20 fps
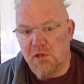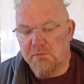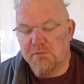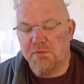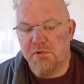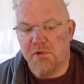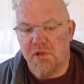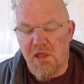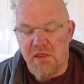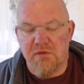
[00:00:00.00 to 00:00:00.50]

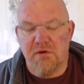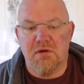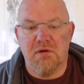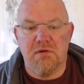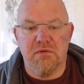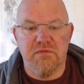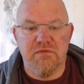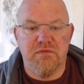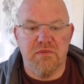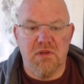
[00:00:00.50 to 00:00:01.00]
plethora
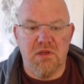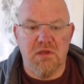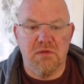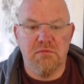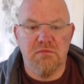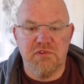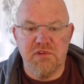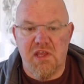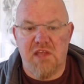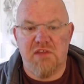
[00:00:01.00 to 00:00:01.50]
of
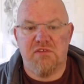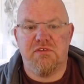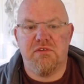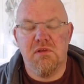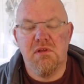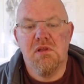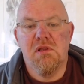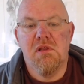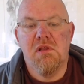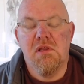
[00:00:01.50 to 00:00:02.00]
tests
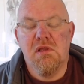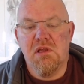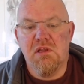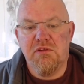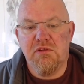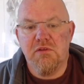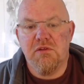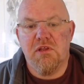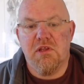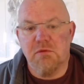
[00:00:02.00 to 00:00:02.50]

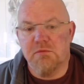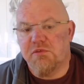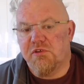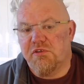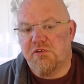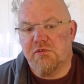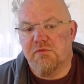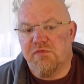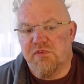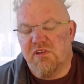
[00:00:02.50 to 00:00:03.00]
until they come to
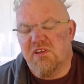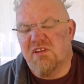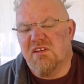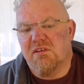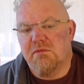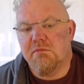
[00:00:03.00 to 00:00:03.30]
something that